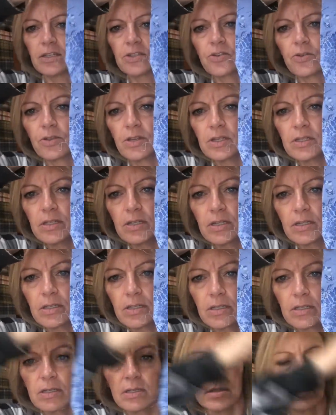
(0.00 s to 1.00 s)
So this
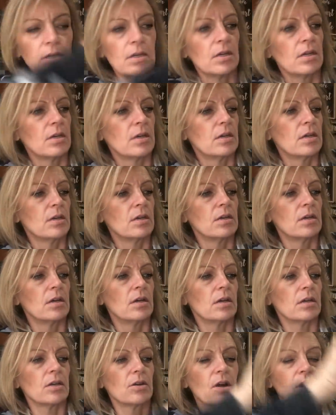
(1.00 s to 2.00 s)
is,
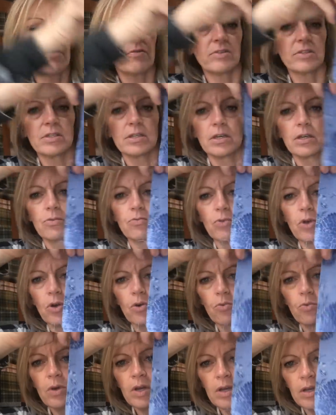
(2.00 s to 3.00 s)
you know, obviously row
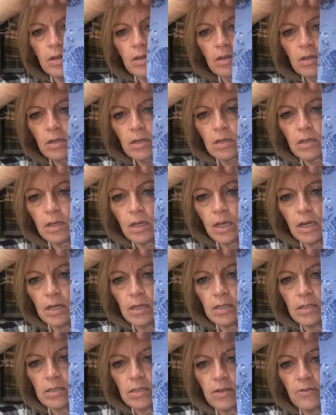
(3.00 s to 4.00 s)
one, and
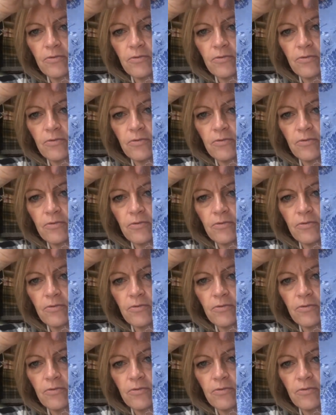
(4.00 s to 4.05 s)
it's the